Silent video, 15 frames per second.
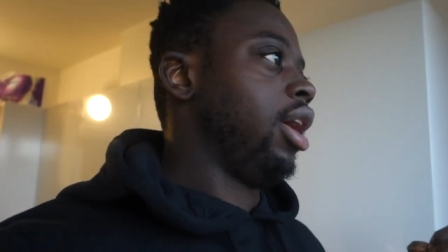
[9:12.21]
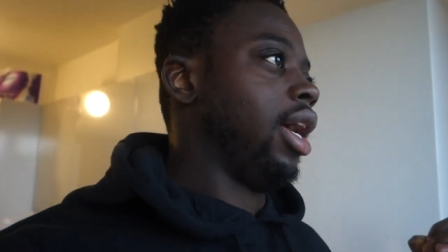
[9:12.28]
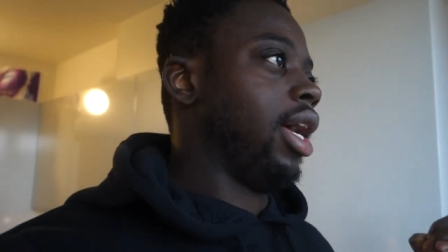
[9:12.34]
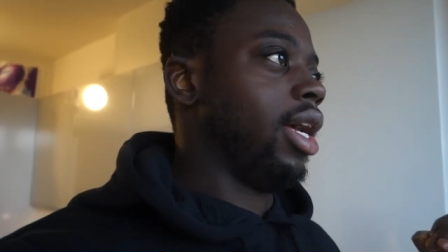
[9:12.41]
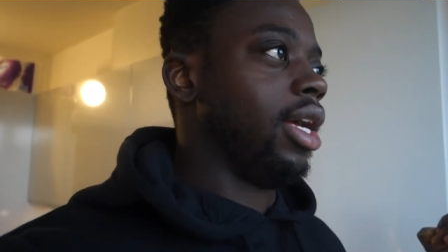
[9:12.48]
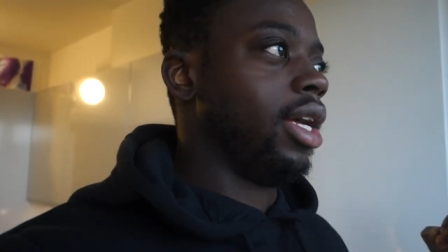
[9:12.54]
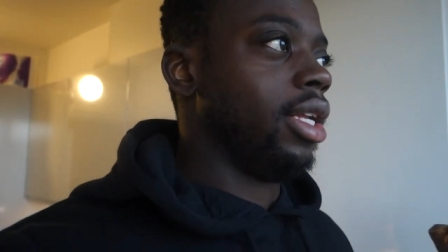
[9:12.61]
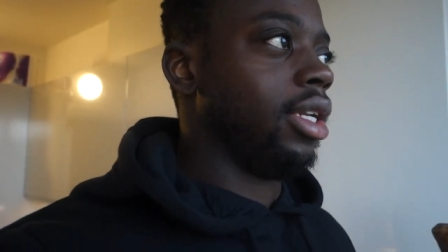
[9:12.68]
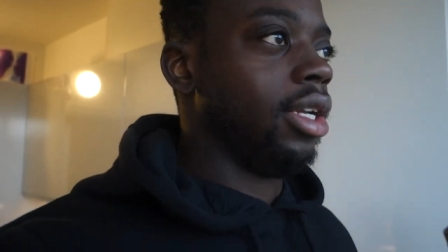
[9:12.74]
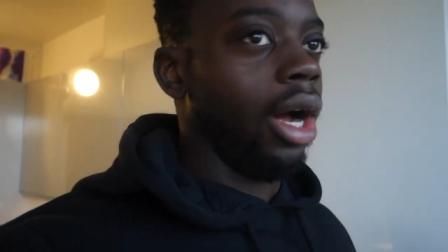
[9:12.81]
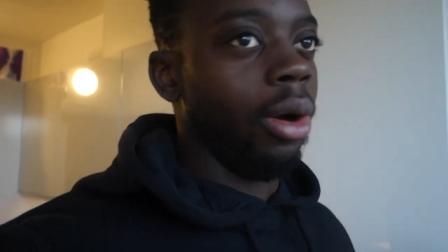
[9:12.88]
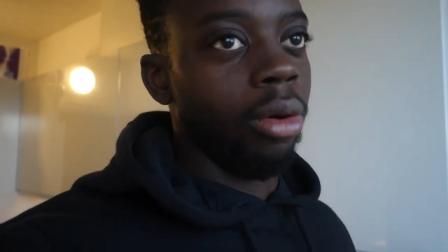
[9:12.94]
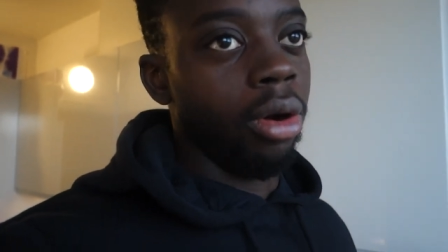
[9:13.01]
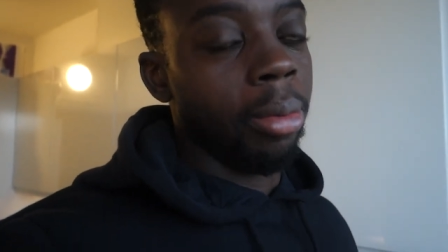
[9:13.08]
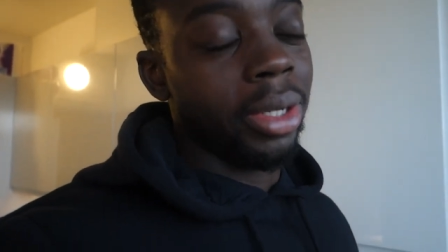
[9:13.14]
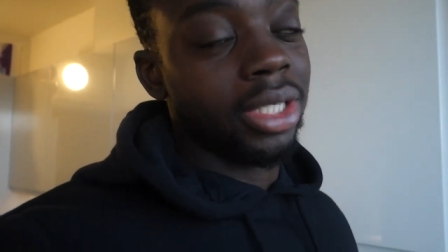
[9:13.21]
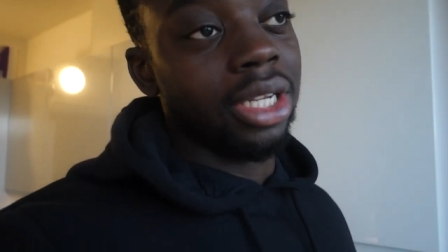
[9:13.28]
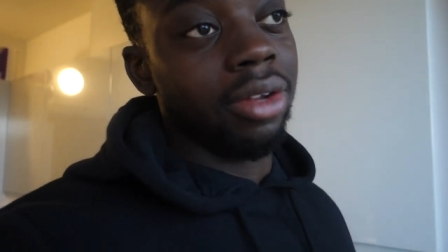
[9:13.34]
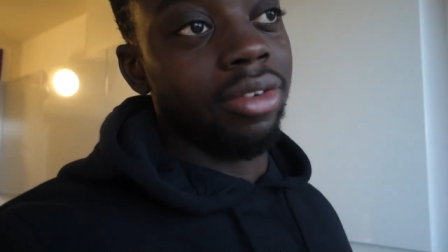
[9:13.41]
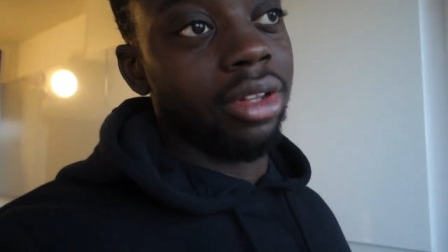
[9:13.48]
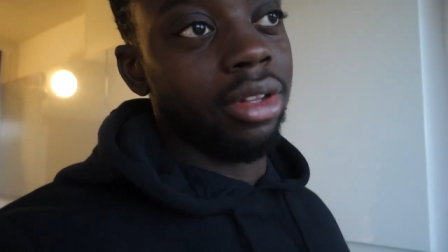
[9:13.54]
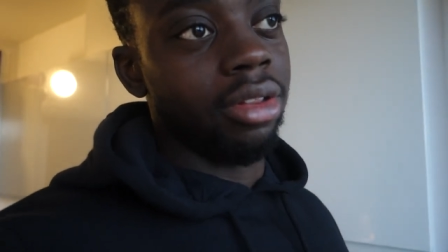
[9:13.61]
And I woke up at
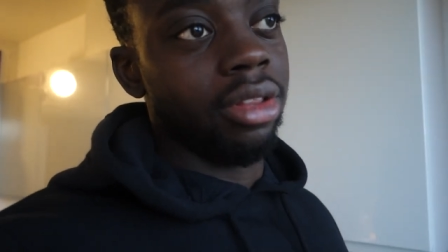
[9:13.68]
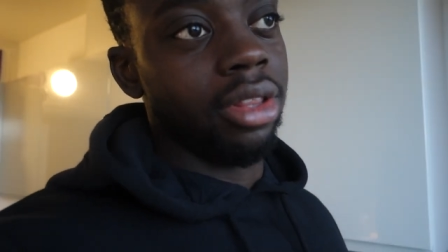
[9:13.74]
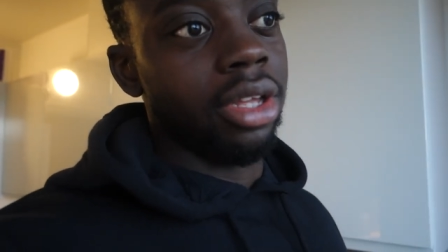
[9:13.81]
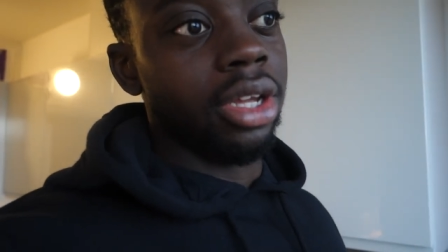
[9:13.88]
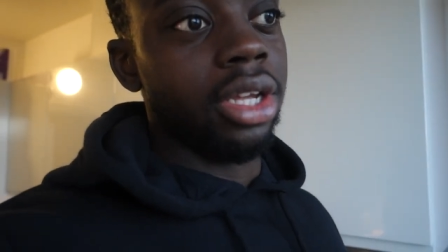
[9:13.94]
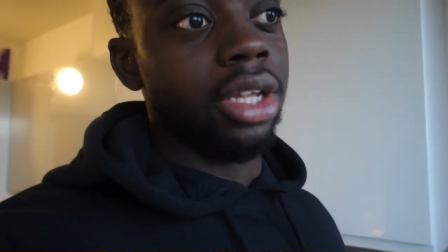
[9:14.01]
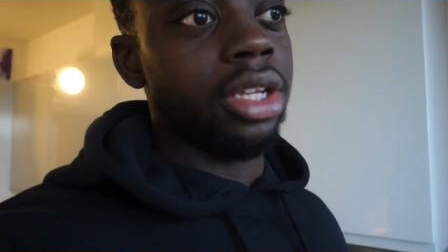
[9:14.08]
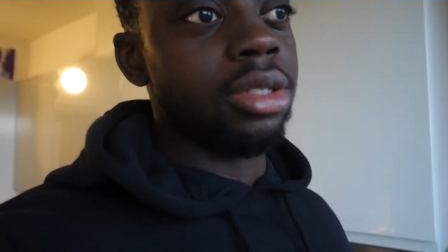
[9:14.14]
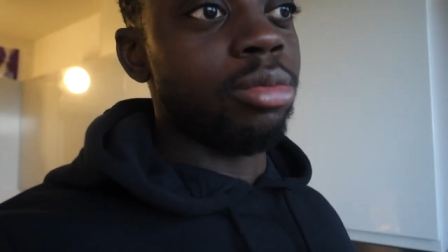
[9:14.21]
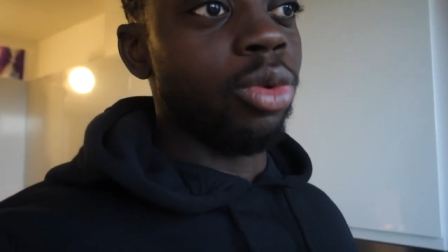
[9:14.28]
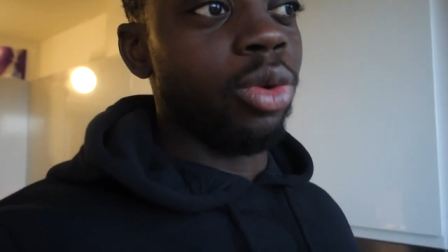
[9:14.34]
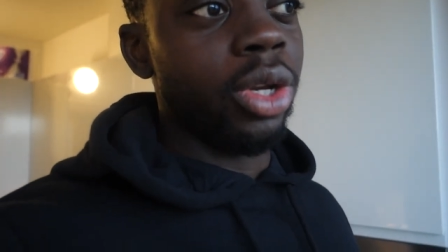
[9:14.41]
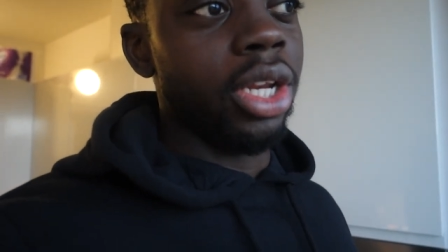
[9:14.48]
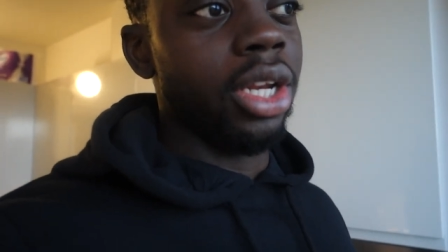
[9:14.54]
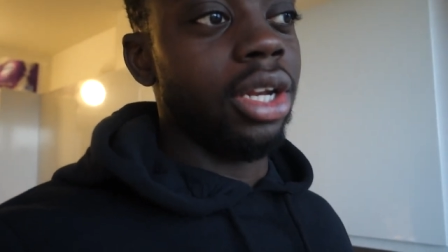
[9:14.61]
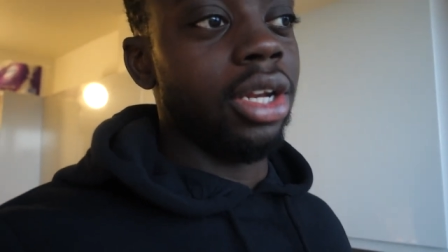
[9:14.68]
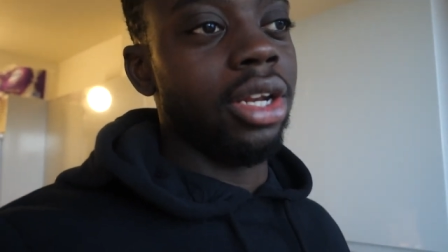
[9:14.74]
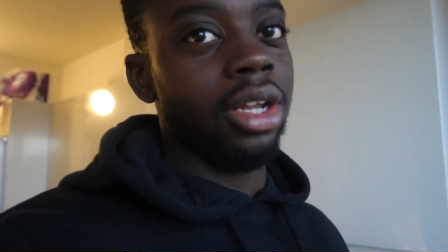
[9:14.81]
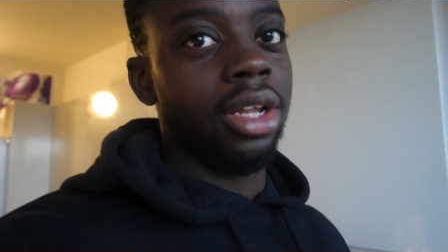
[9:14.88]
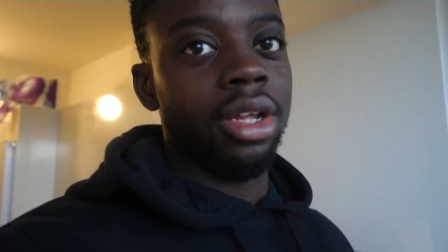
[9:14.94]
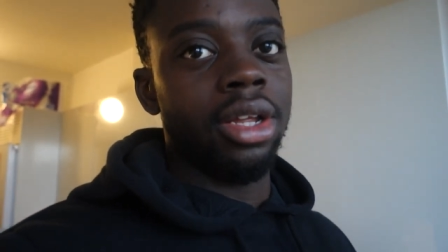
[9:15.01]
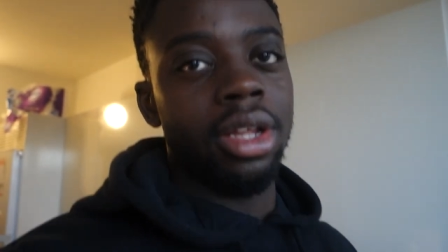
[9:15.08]
7.30 this morning.
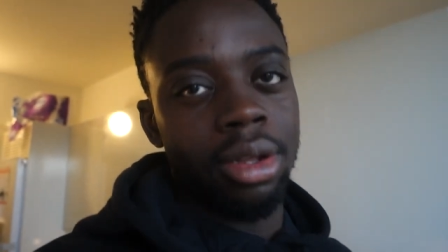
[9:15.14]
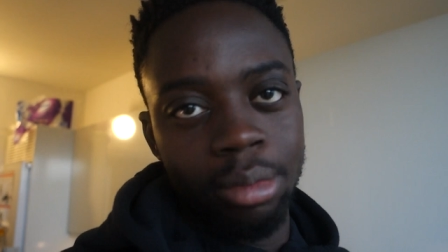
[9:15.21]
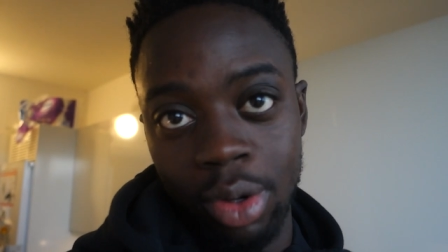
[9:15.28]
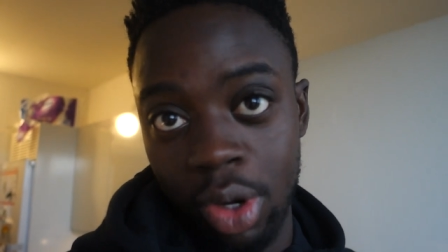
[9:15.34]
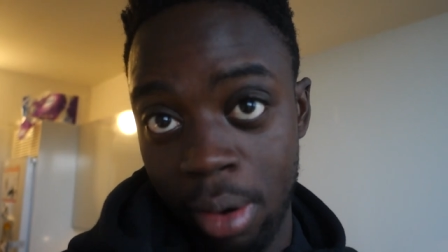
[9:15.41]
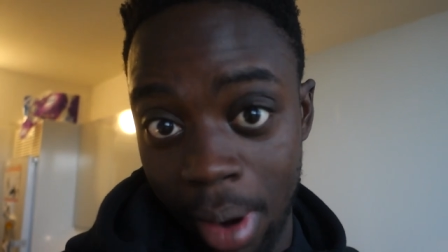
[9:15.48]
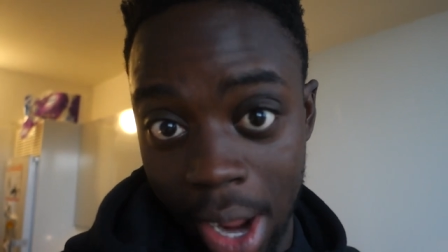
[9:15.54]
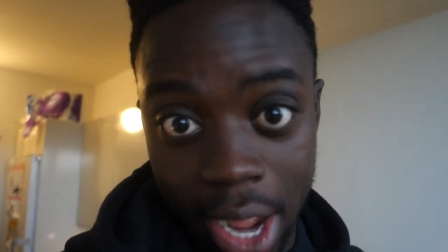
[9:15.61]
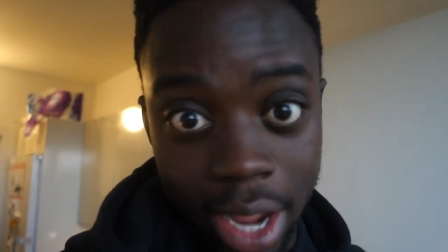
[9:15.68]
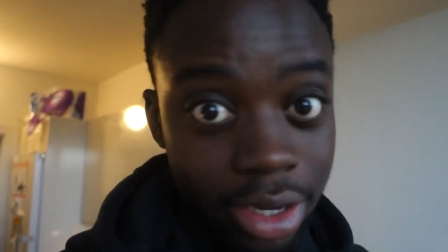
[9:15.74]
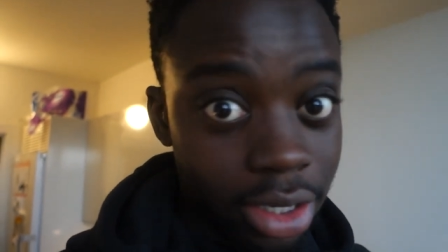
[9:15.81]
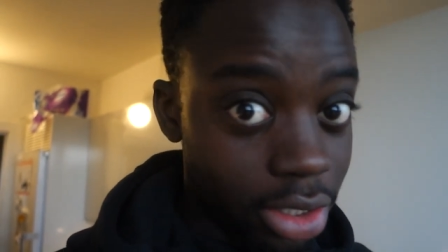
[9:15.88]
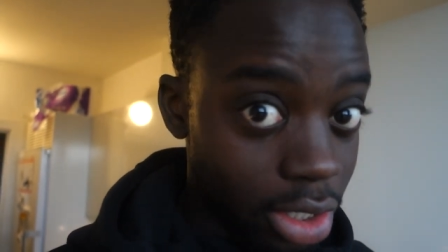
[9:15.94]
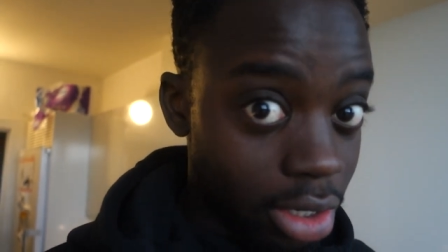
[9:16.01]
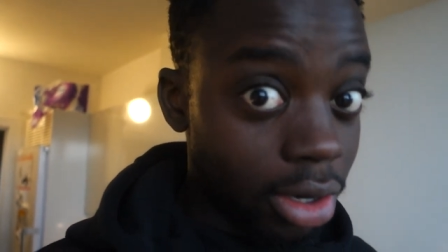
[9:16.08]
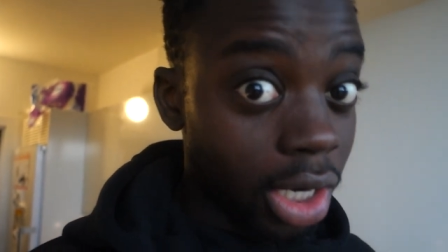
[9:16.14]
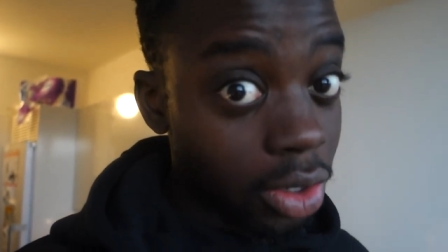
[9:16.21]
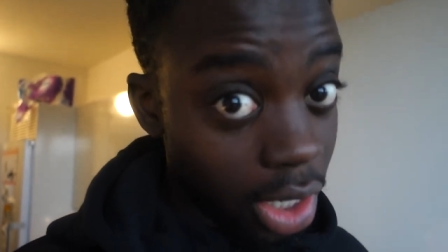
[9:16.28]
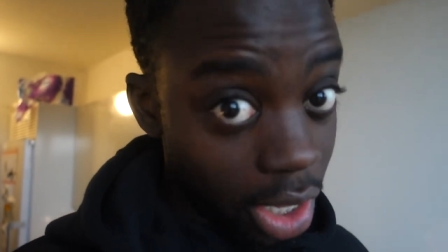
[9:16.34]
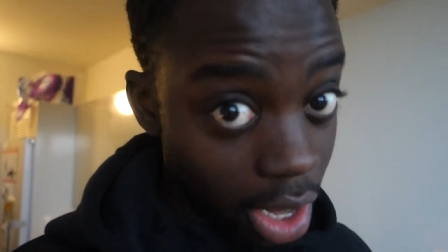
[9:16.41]
Look at my eyes, you can tell I took a